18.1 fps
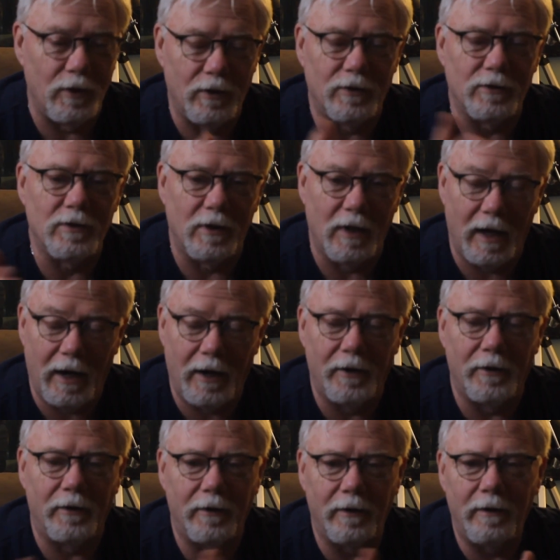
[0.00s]
years
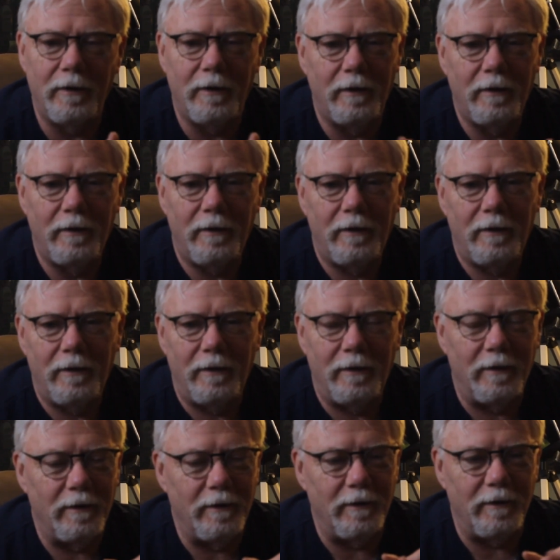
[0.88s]
later
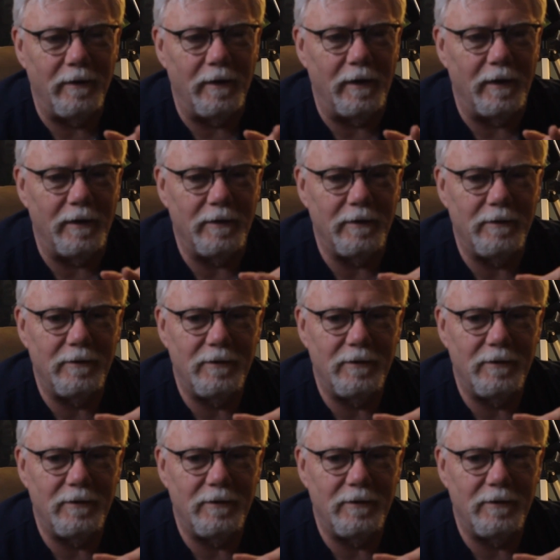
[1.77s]
that